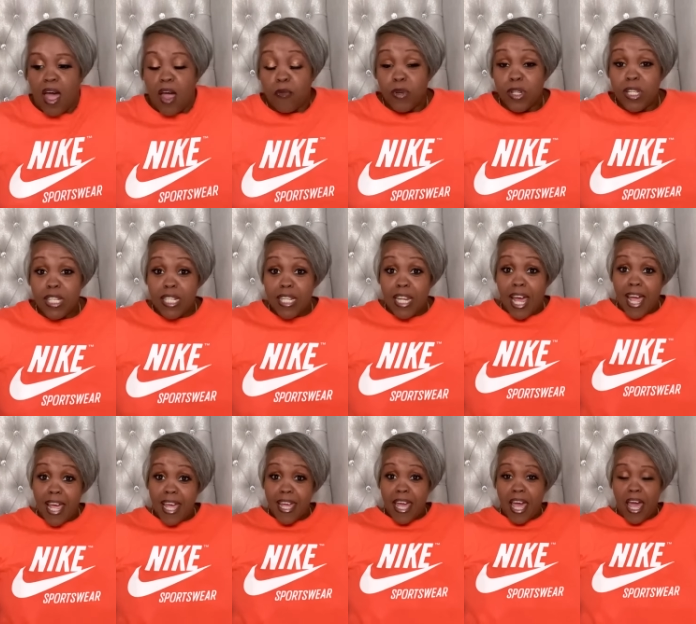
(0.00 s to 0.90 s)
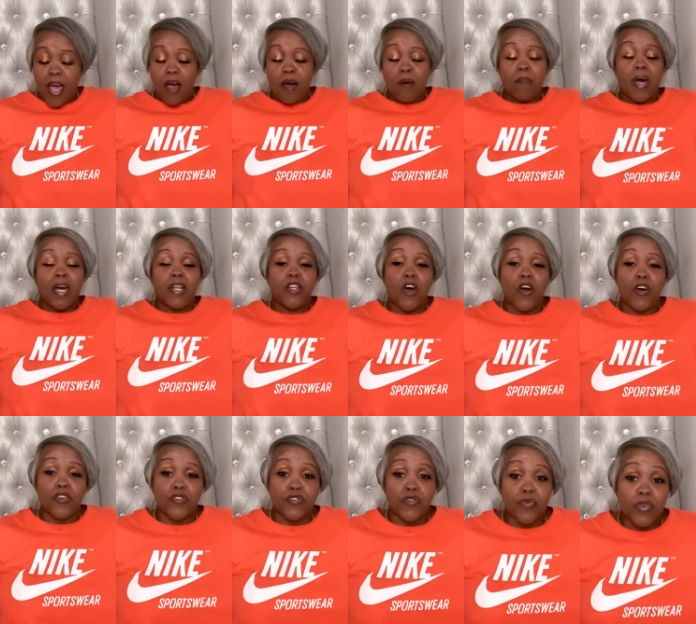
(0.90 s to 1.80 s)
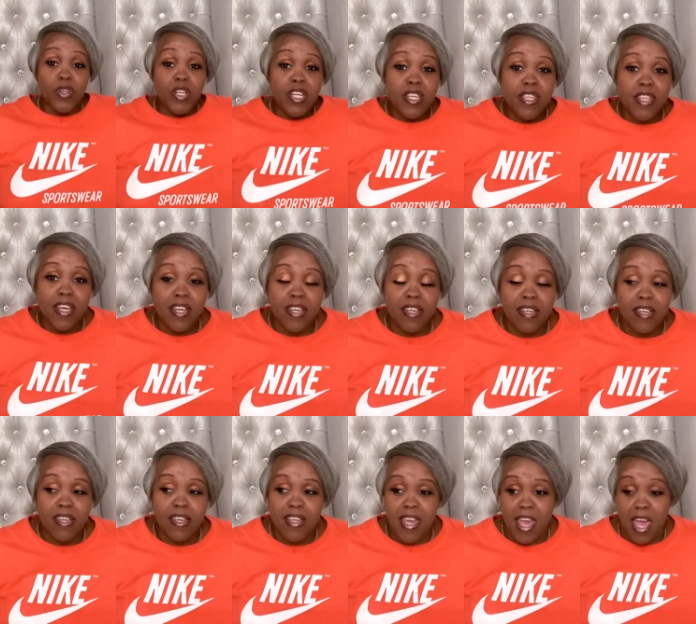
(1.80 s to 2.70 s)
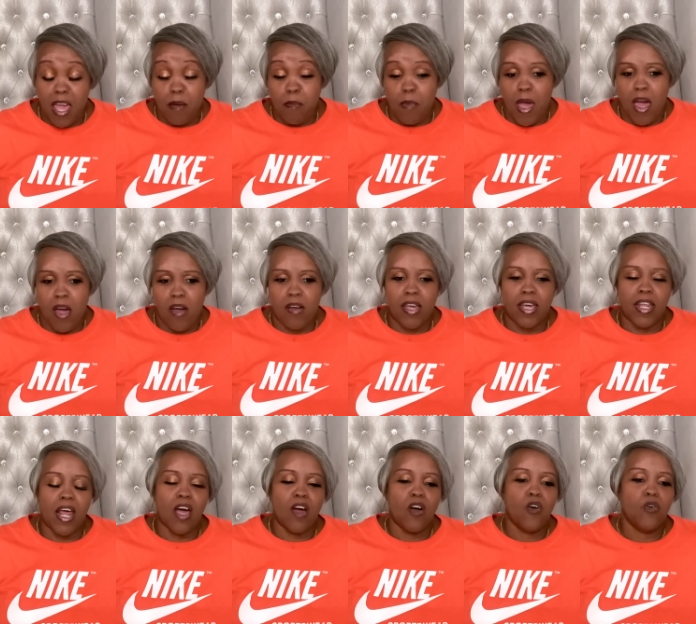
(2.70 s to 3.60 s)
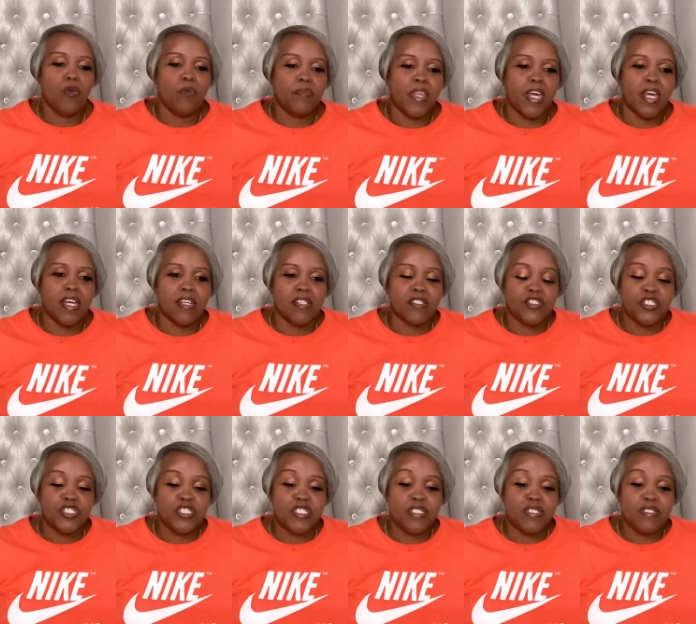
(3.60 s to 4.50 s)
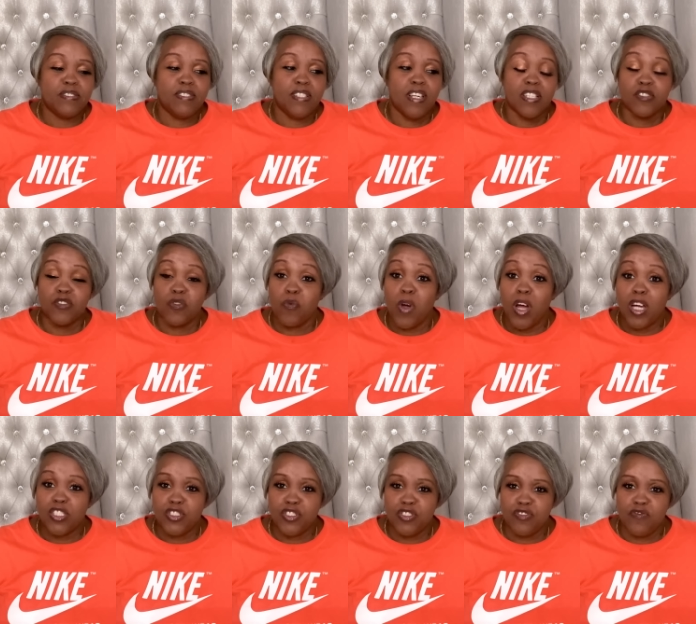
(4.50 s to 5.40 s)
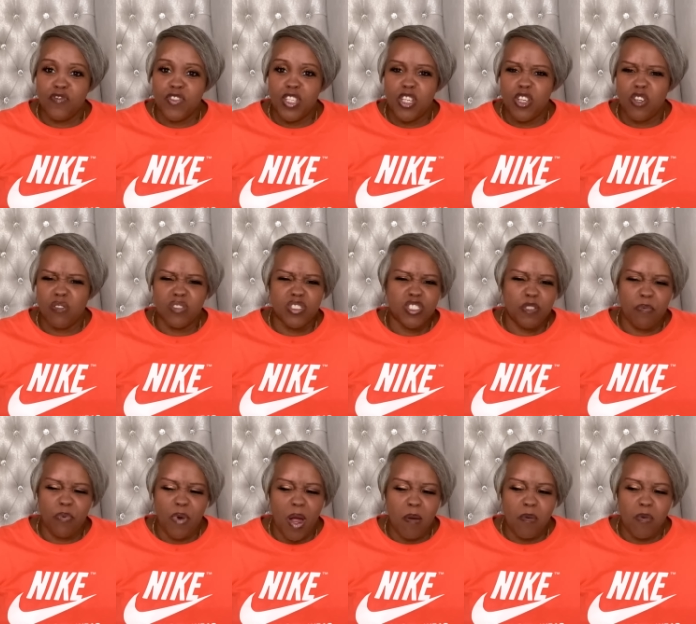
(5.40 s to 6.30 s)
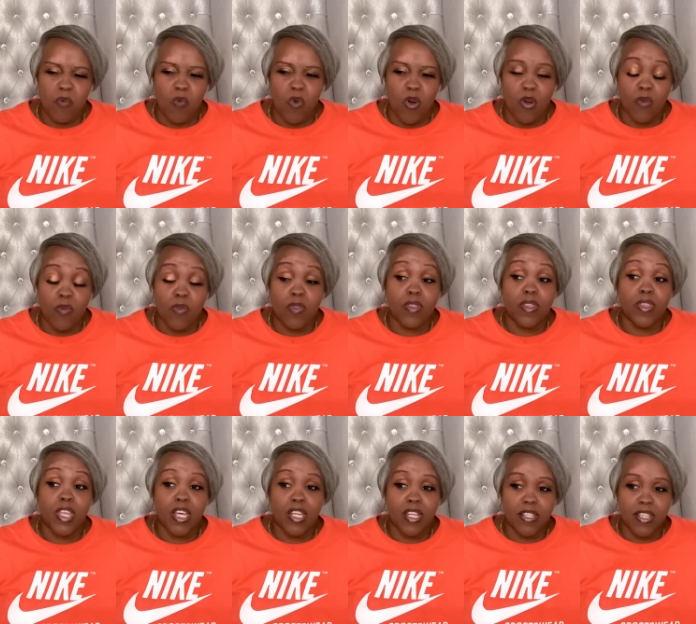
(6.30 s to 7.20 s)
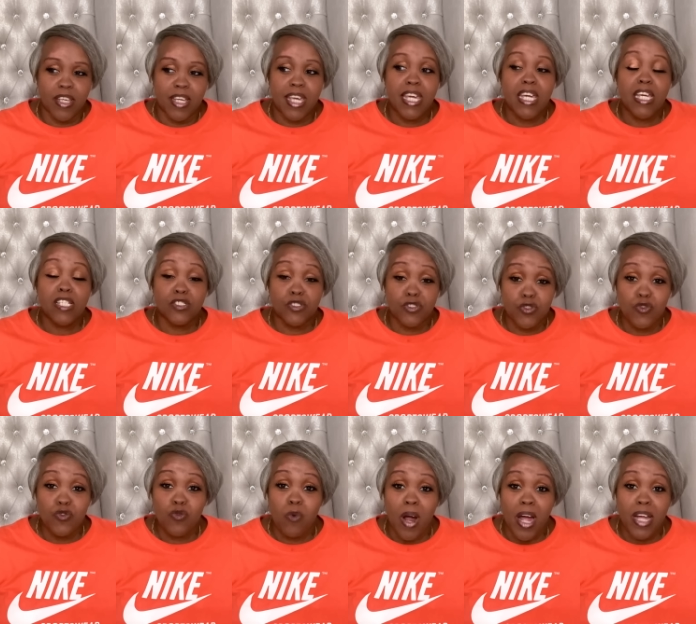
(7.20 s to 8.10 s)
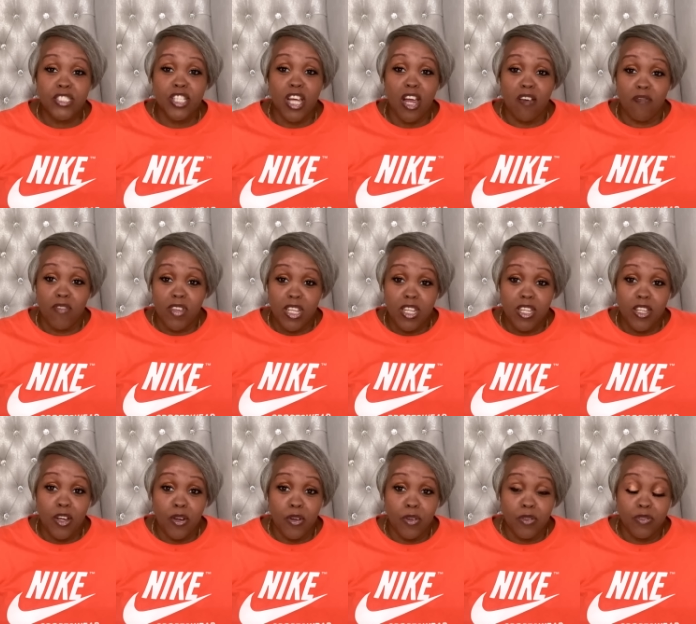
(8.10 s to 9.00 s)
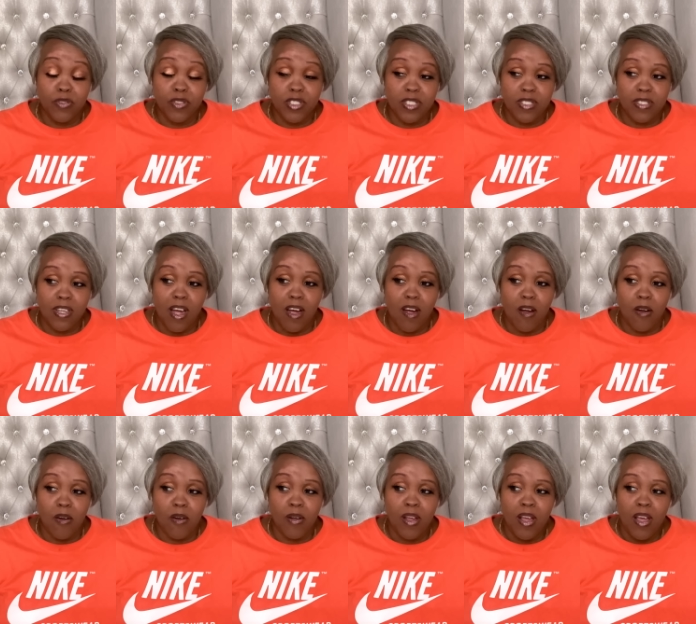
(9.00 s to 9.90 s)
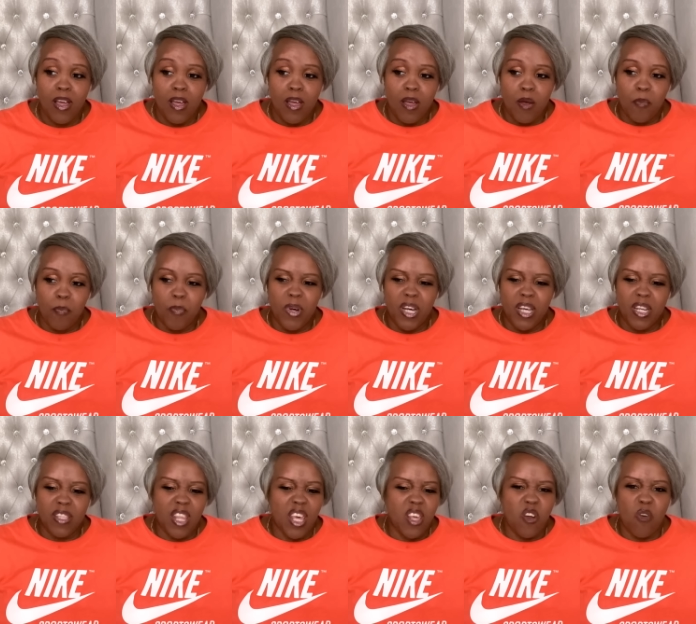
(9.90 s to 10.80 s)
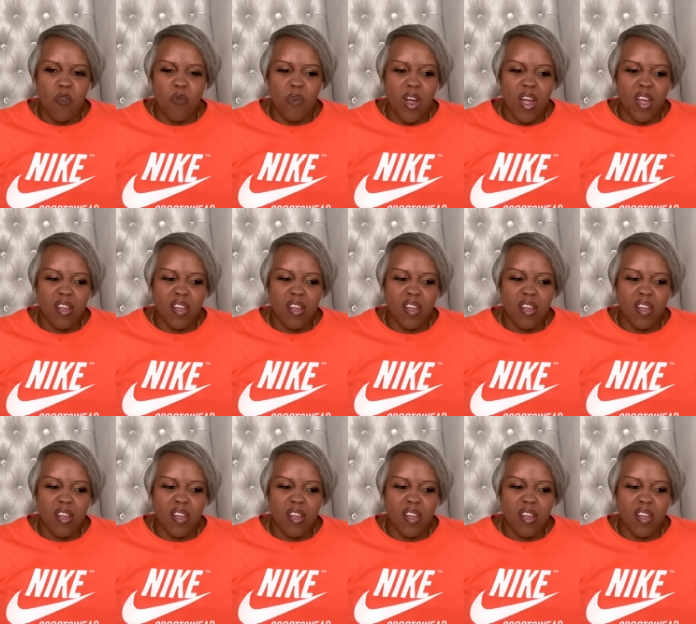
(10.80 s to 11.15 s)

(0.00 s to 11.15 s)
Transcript: I really like how my daughter's wreath came out and I hope that she doesn't watch this video. She probably won't. But the kids do watch our videos, y'all, but they don't,